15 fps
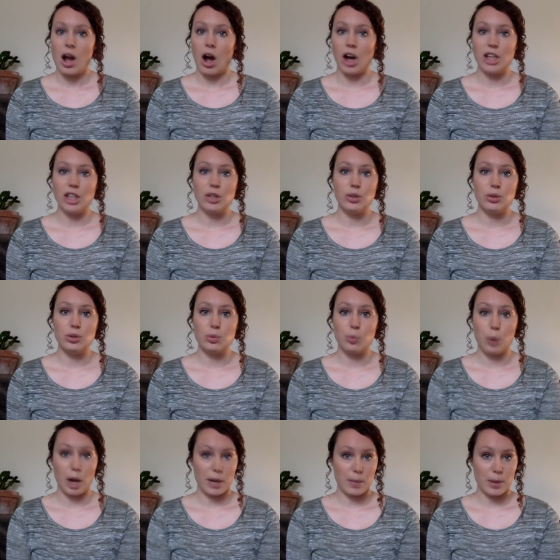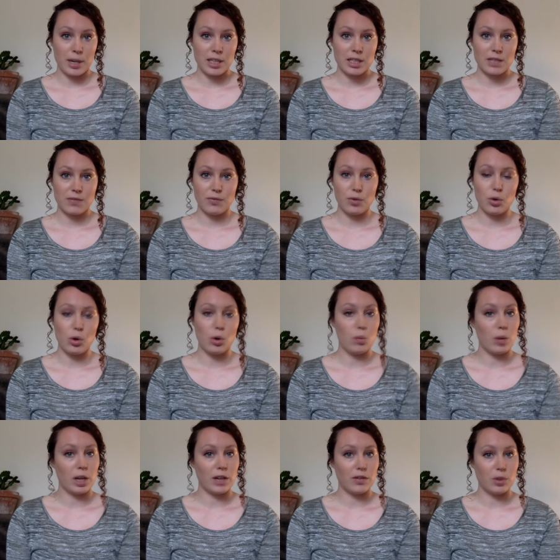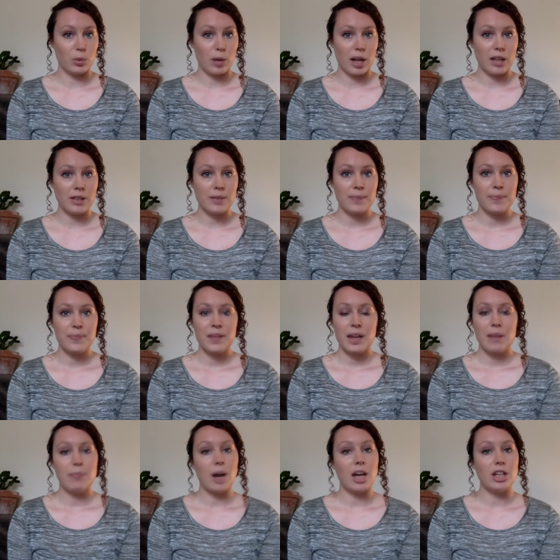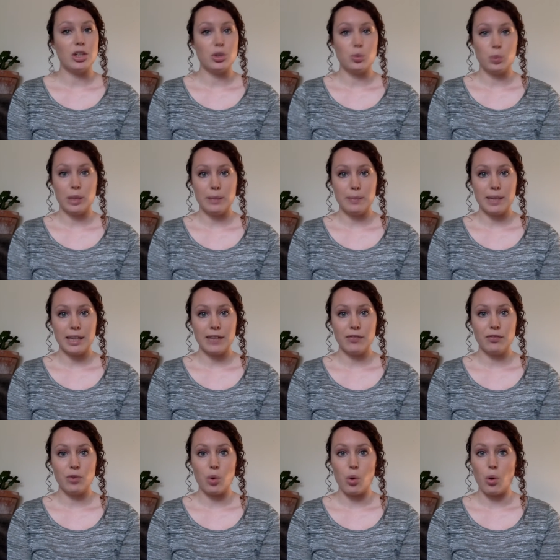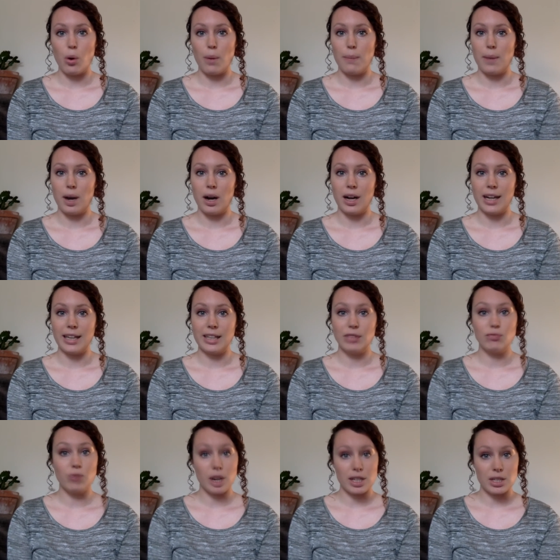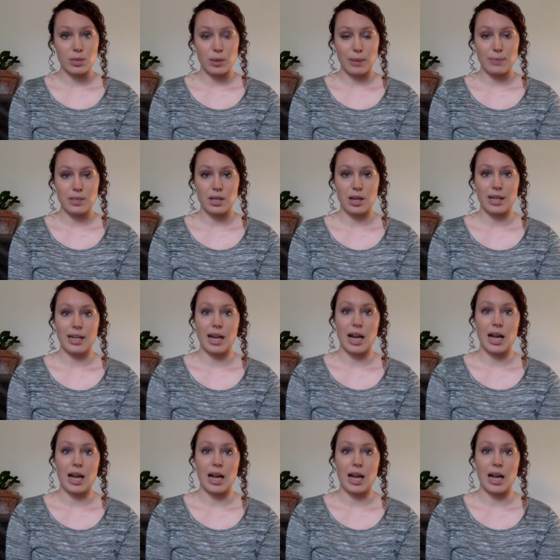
I use WordPress for Wonderful World, but I use Weebly for my writer website